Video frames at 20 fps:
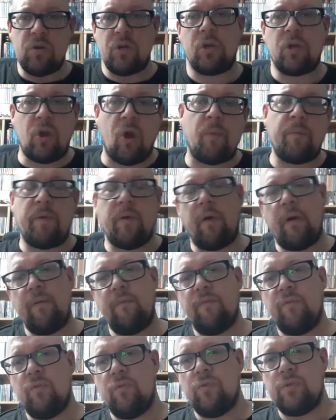copyright
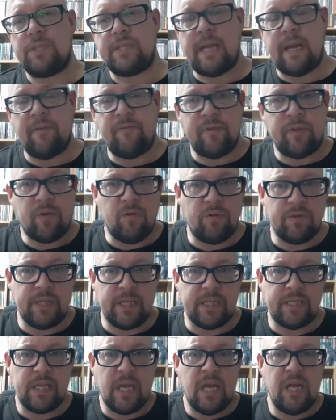for sound
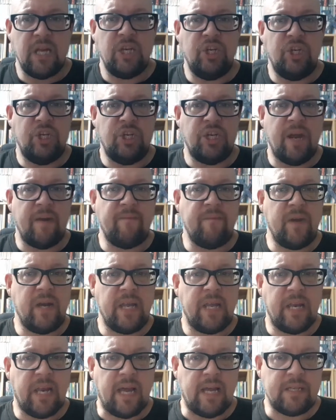recordings
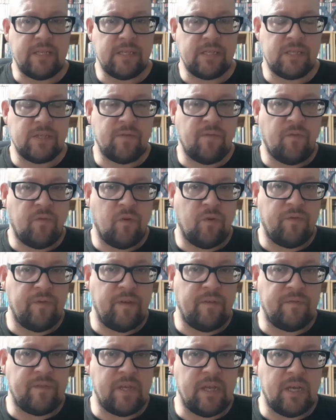generally lasts for
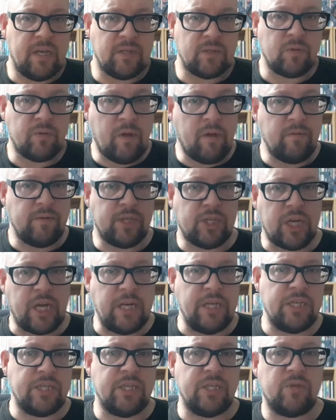50 years, although it was
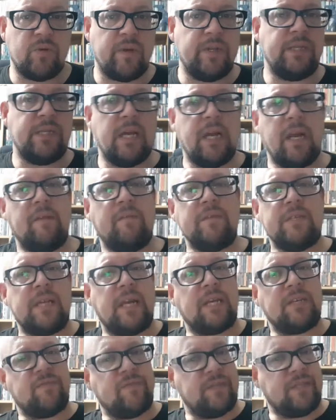changed in 2011 to
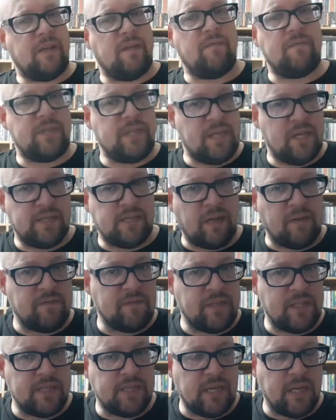last for 70 years
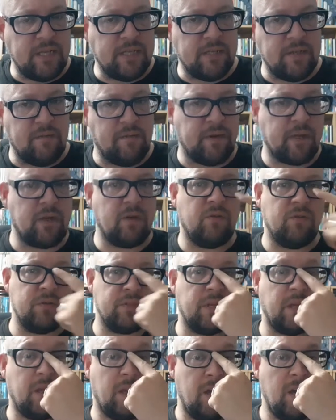after the date of the
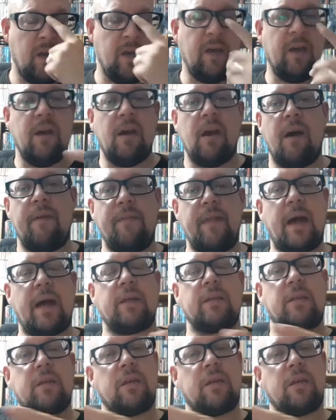recording. And that